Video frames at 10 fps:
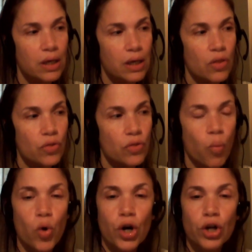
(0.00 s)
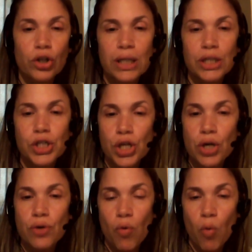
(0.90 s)
the world that she
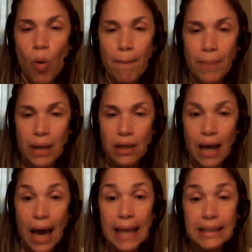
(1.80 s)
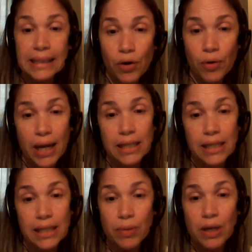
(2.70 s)
grew up in and her
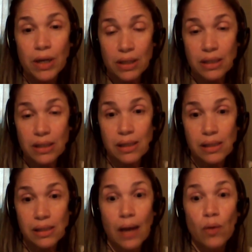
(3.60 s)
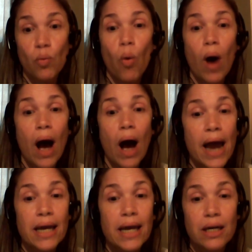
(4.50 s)
experiences and why
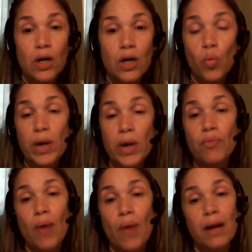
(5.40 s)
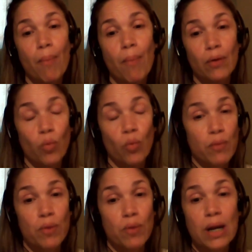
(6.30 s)
we read
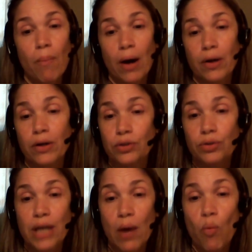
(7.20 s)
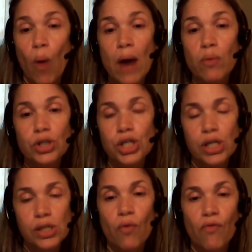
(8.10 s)
about her today? Why was she
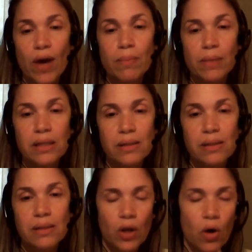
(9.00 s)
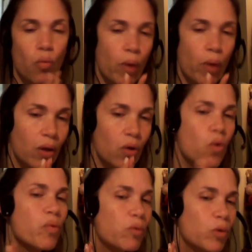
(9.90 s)
so famous? Well,
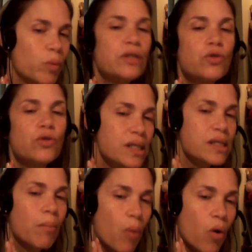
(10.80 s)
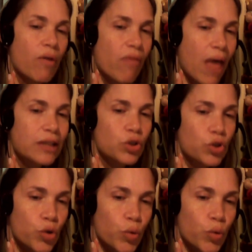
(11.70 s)
we will be doing some more of that too.